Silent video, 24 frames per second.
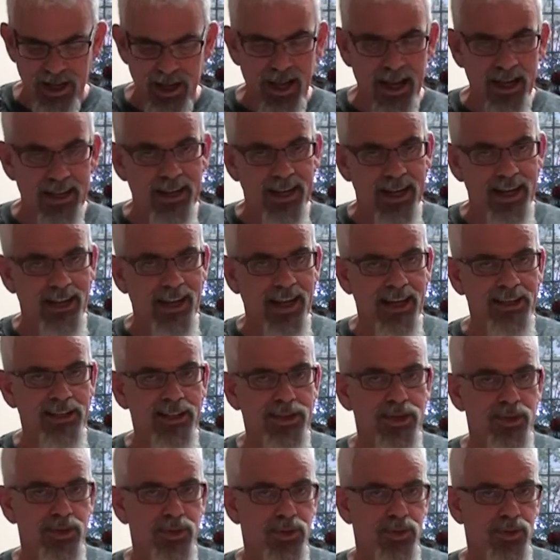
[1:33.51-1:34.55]
And then I like
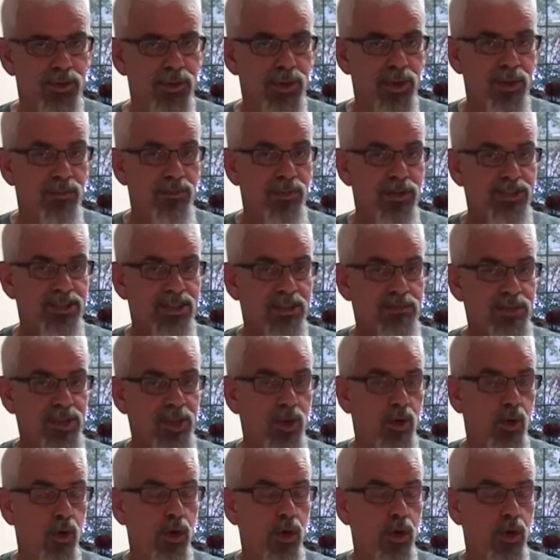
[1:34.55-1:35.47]
to put some of the